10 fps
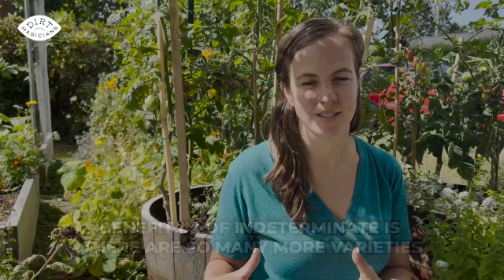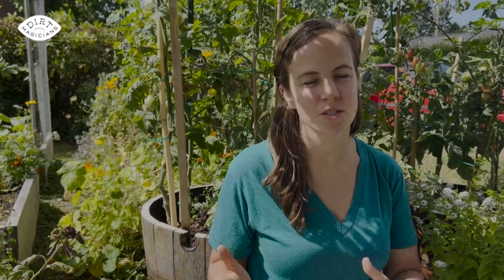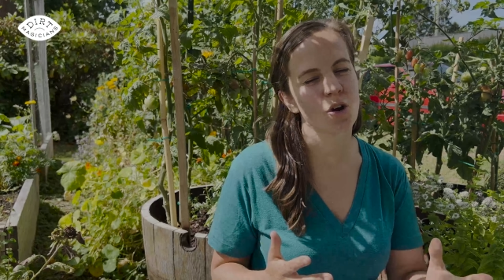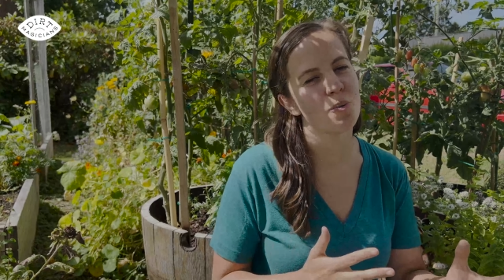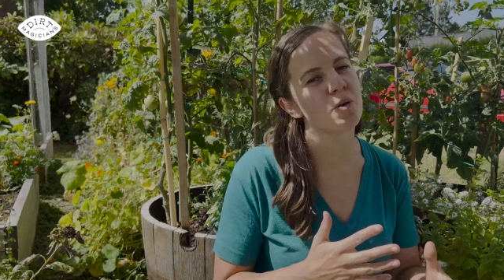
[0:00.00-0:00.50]

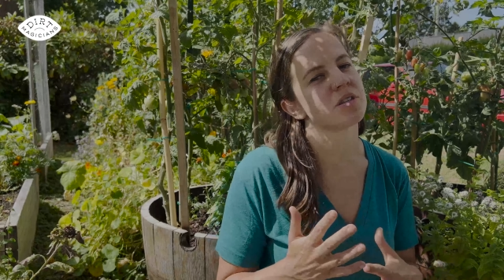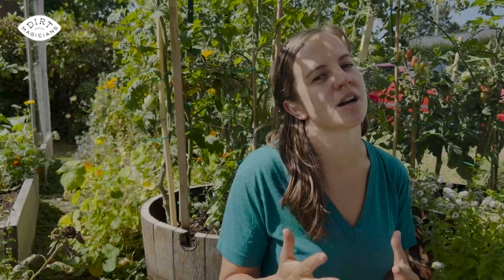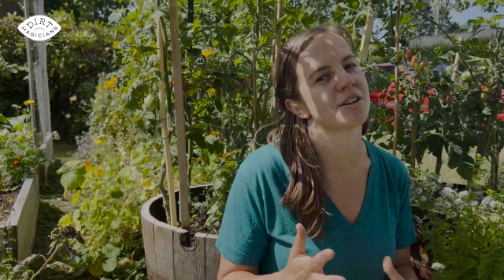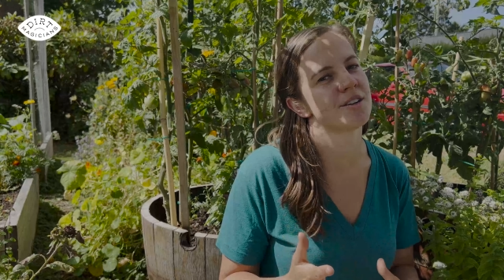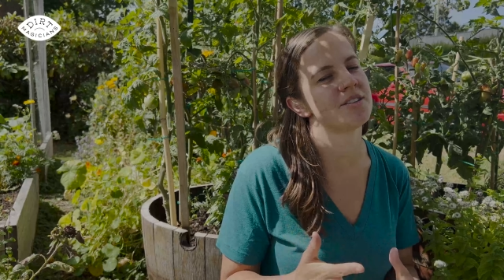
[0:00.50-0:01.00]
So most
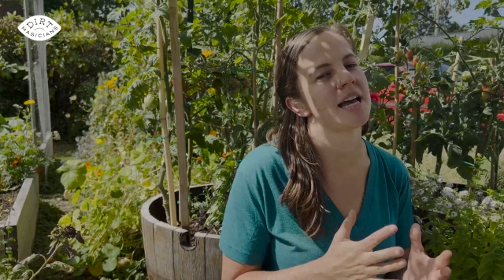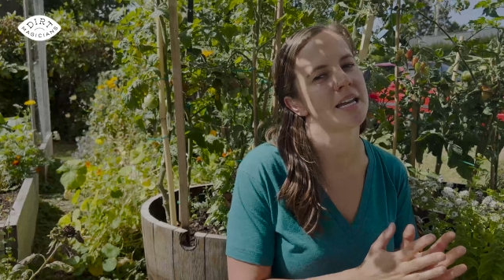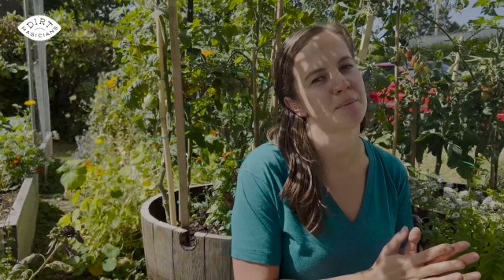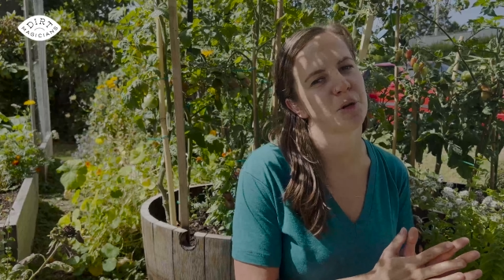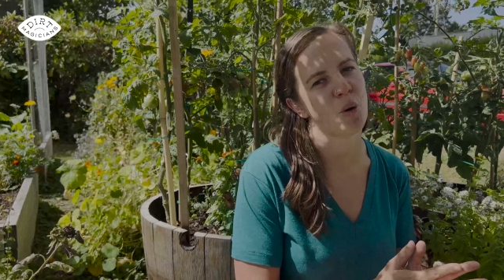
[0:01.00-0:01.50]
gardeners
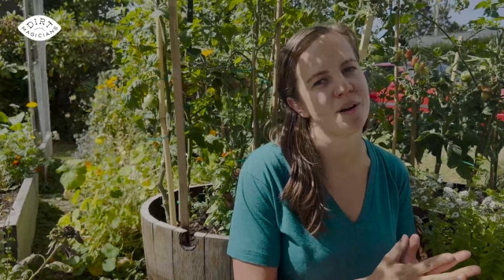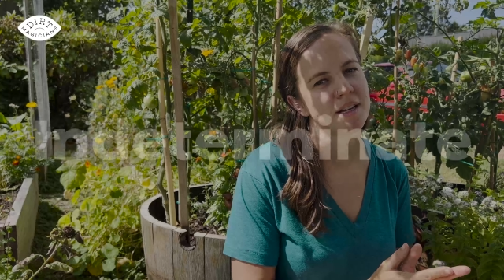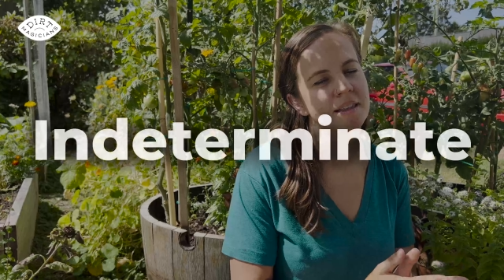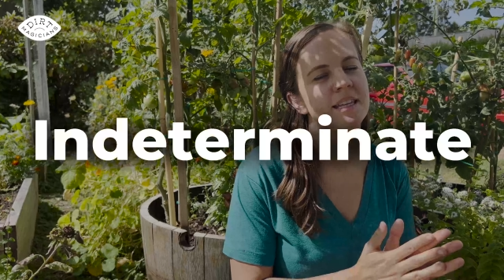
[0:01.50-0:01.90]
end up growing